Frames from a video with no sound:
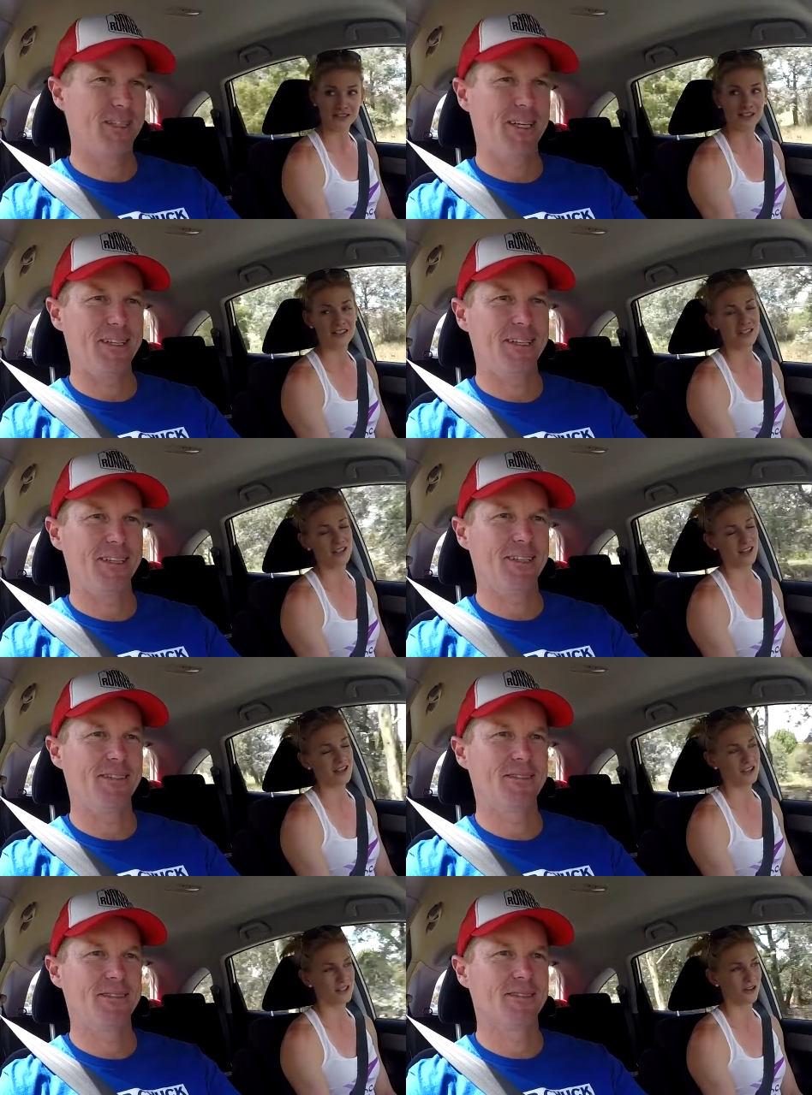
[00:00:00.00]
Speaker 1: yeah,
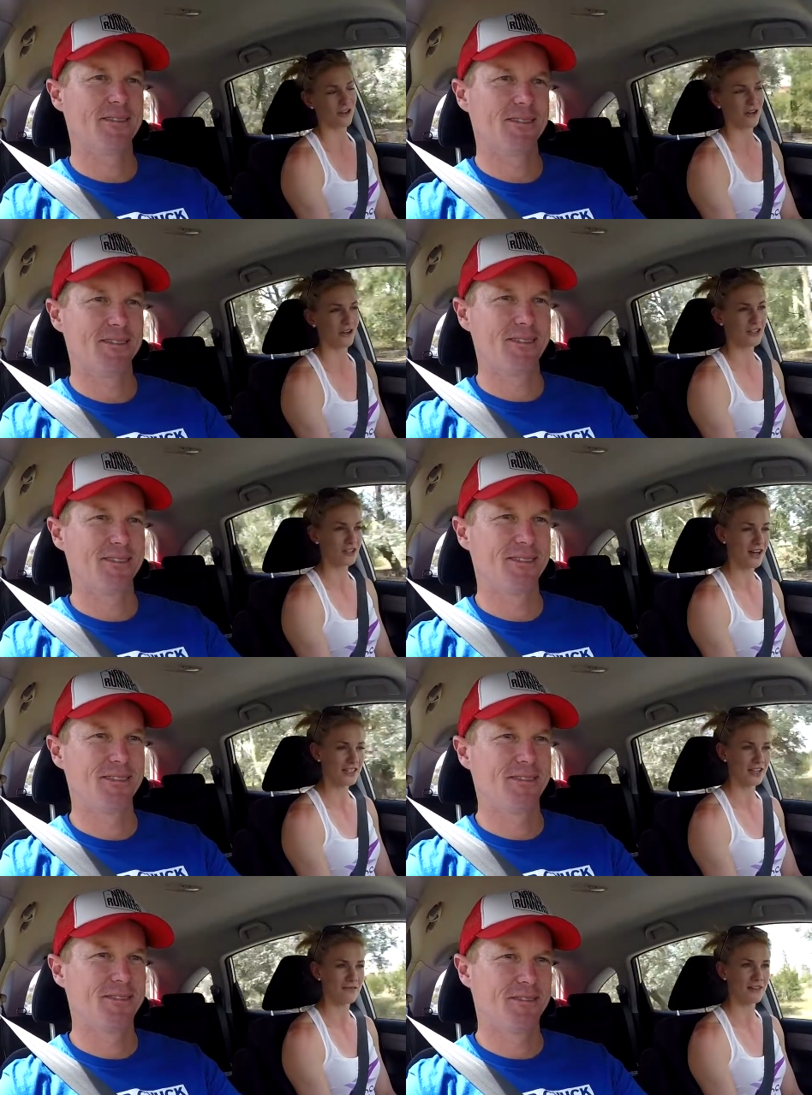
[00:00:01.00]
yesterday. So it's a
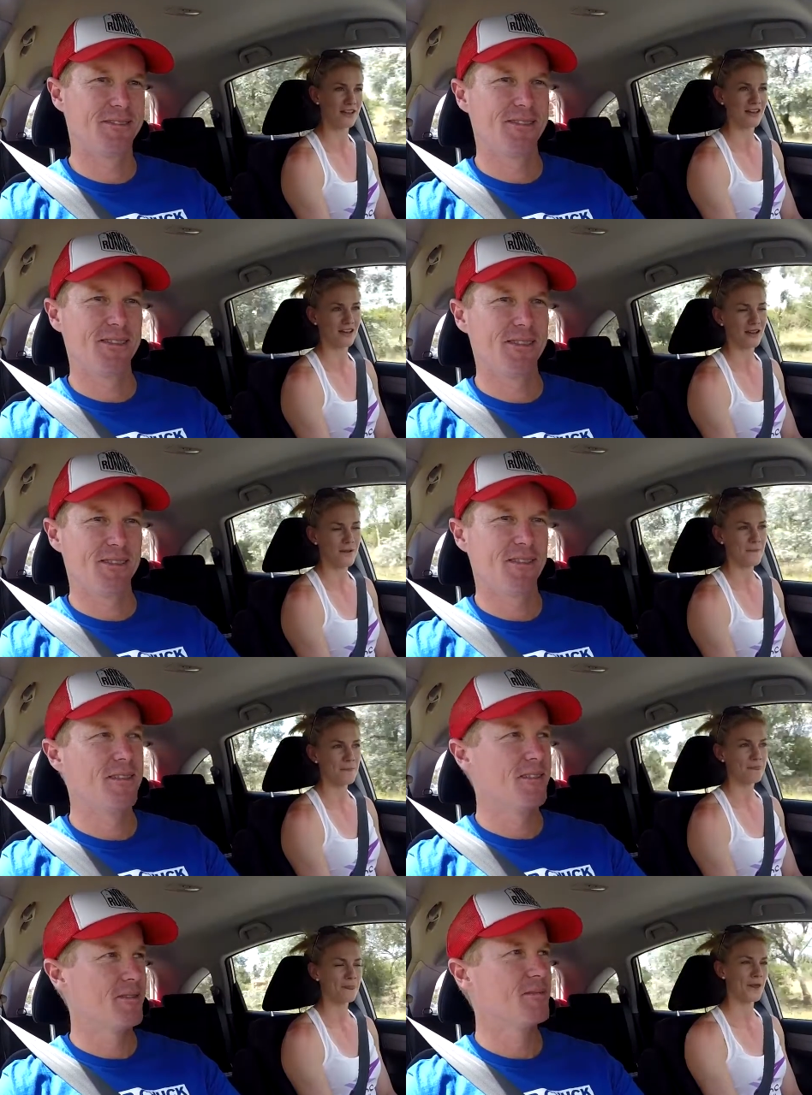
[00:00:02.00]
great team there.
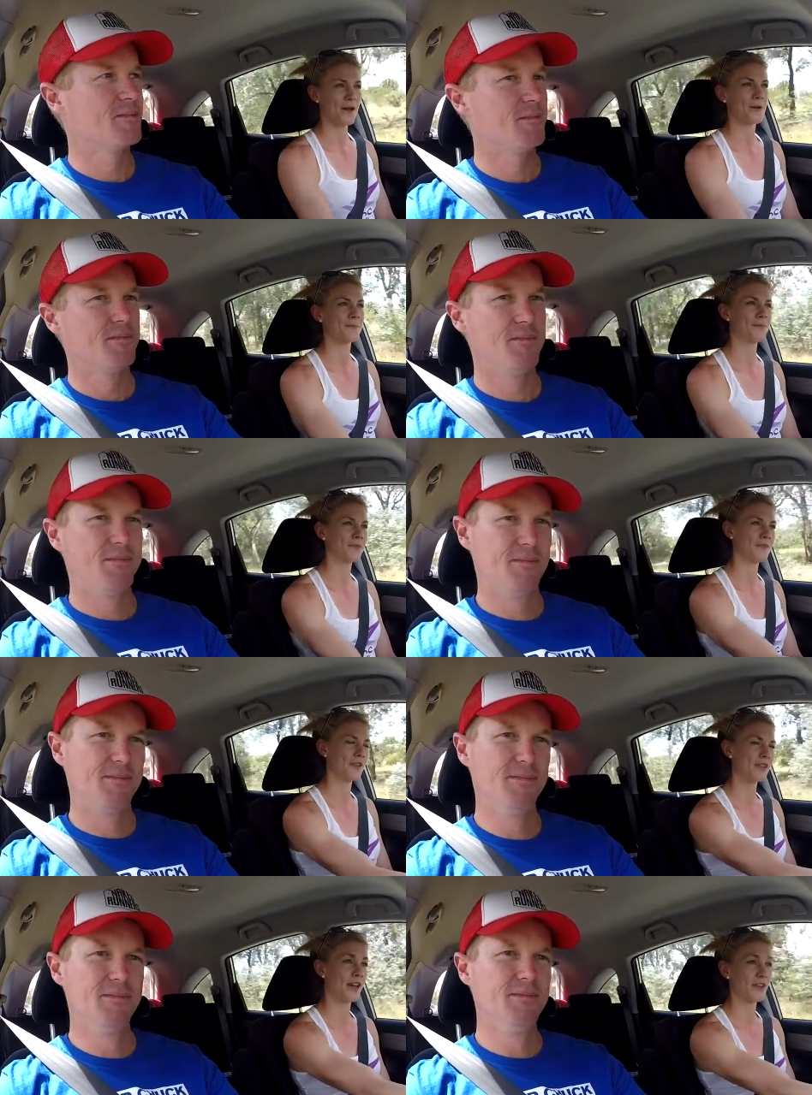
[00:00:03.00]

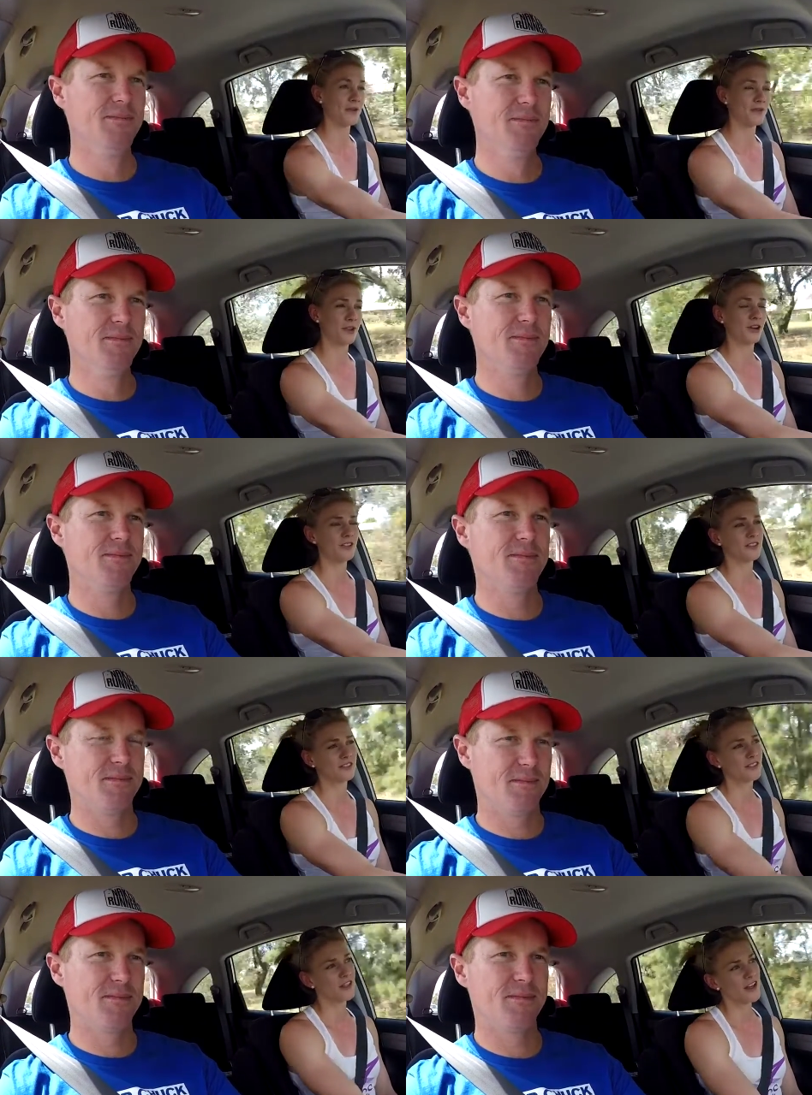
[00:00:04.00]
Um, yeah, that we've got.
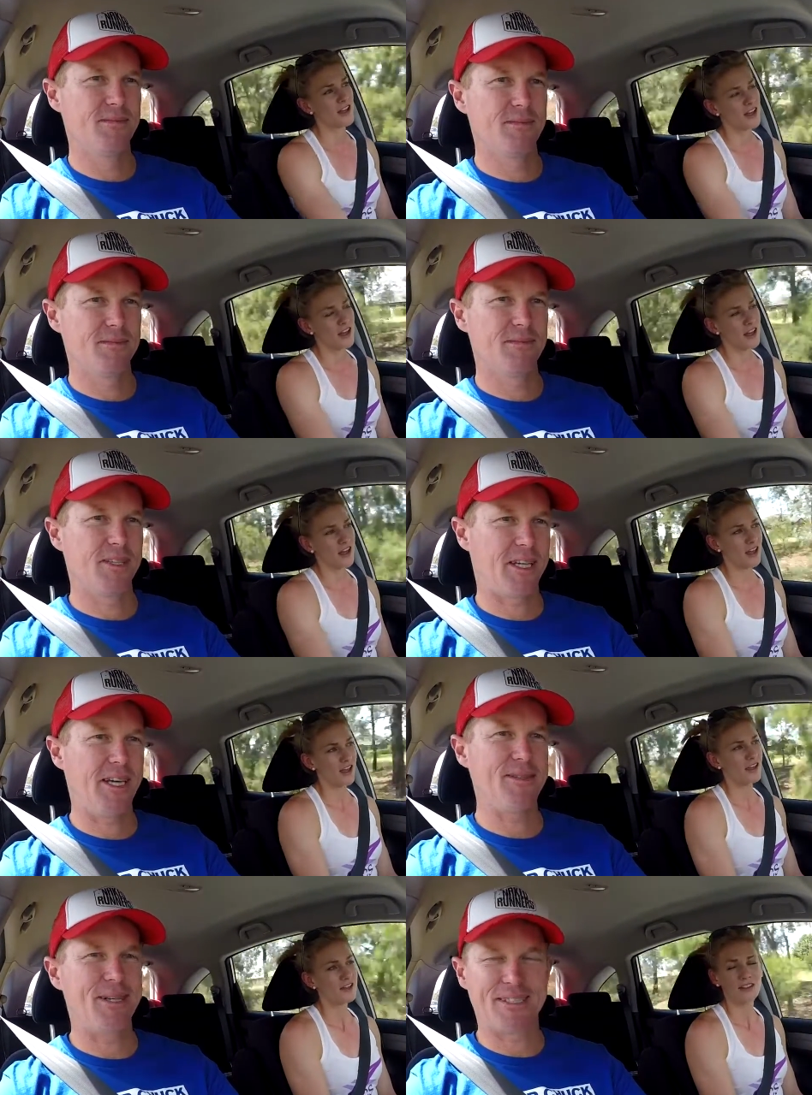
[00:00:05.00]
The and
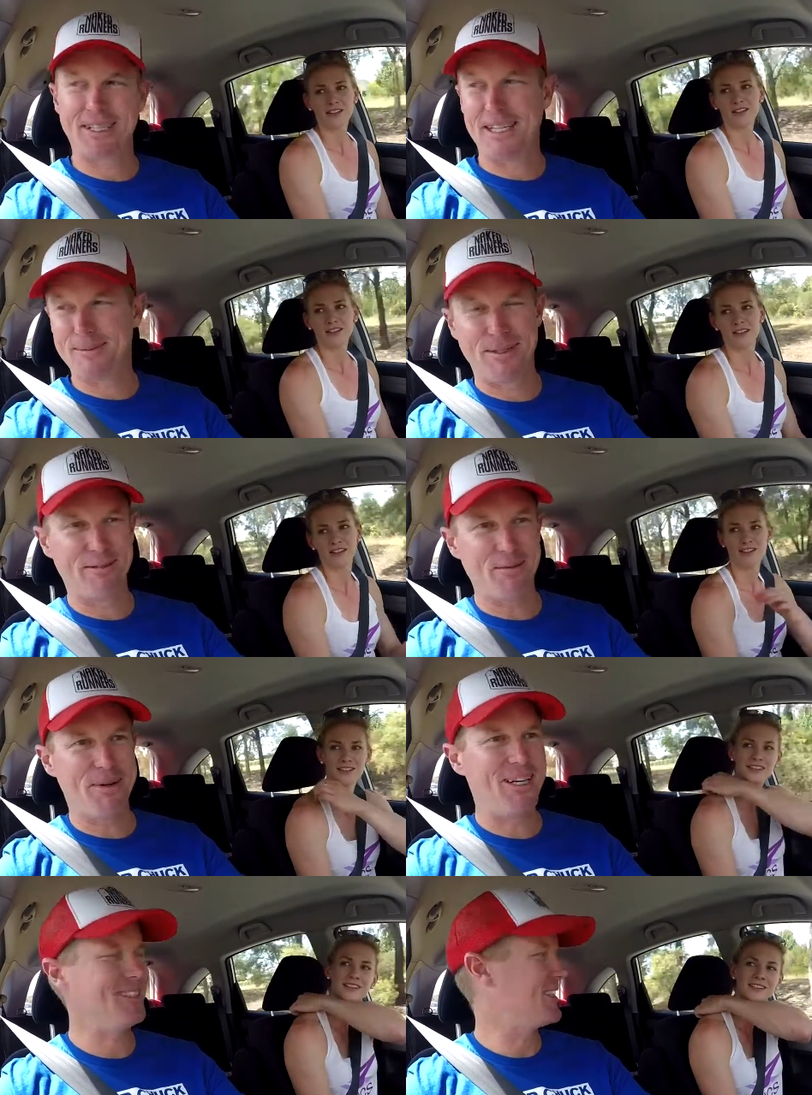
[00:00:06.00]
kids
Speaker 2: must get a bit of a
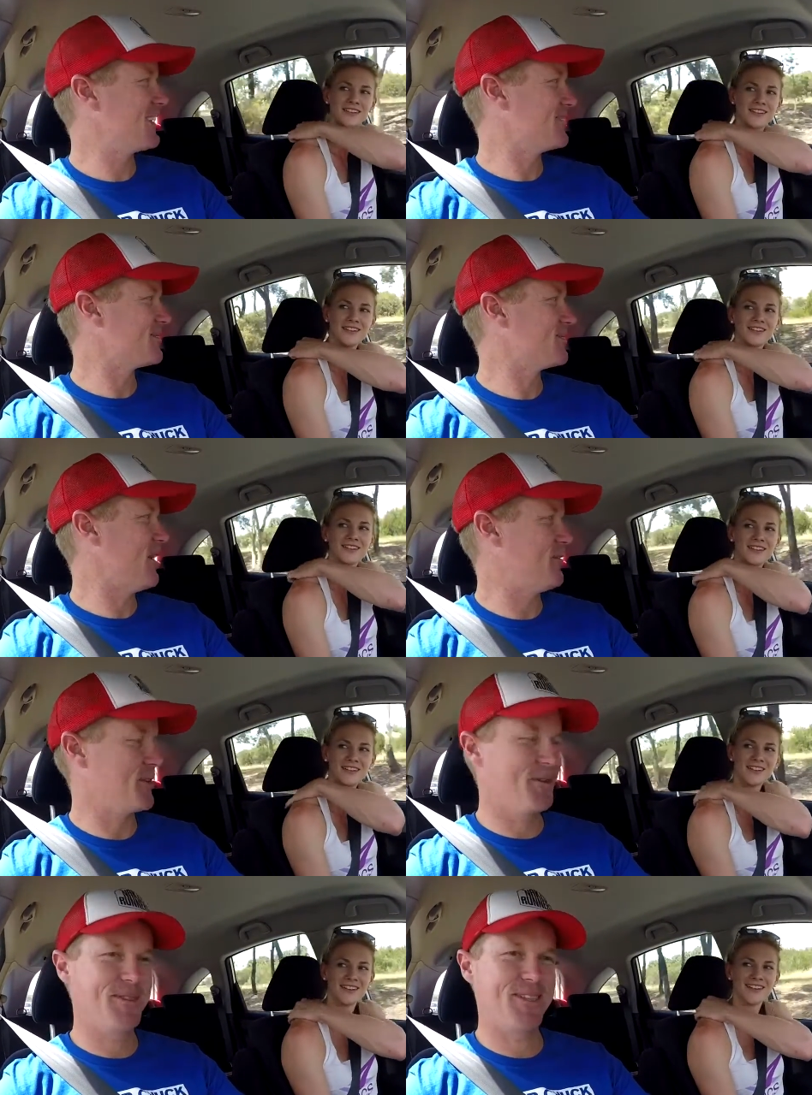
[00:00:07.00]
buzz out of
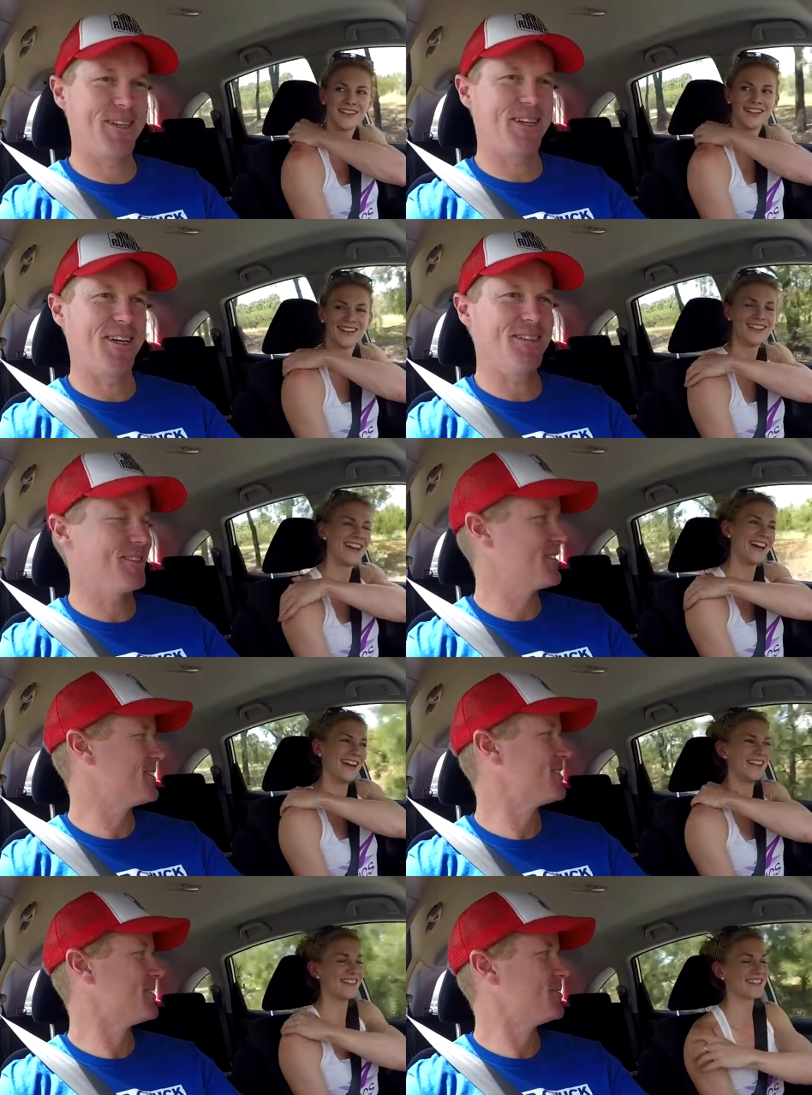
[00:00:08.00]
having you as their coach.
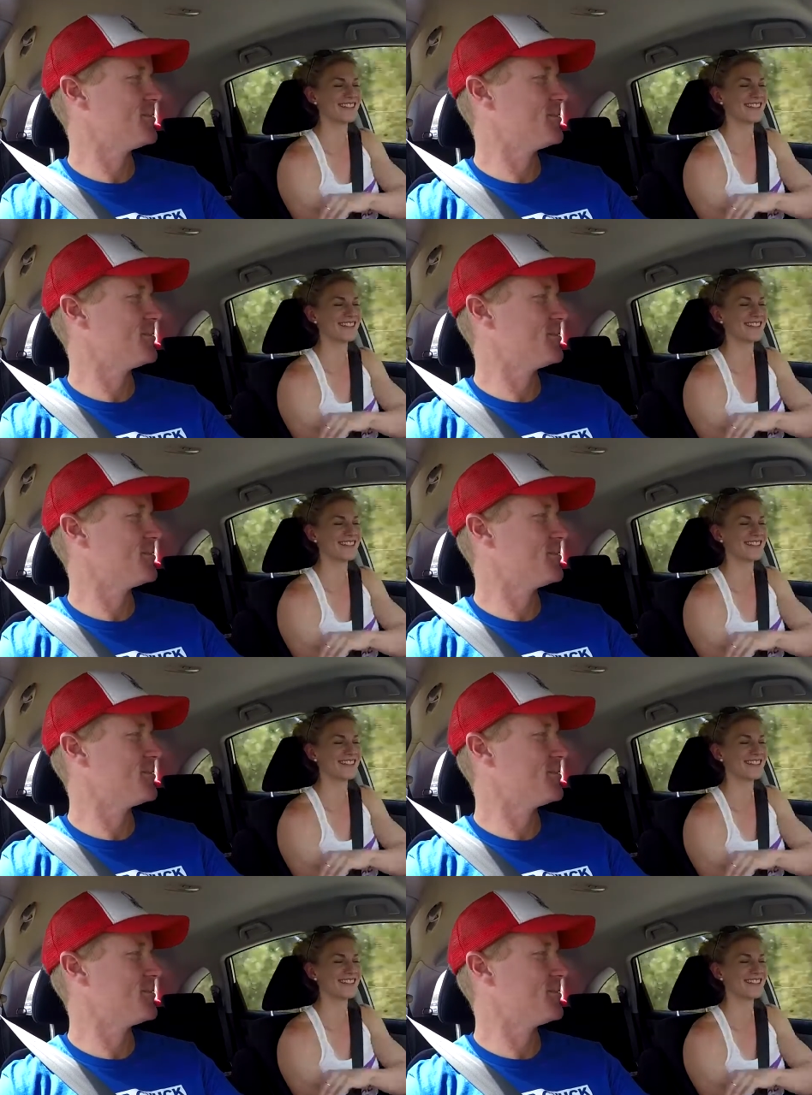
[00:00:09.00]
Yeah,
Speaker 1: no, it's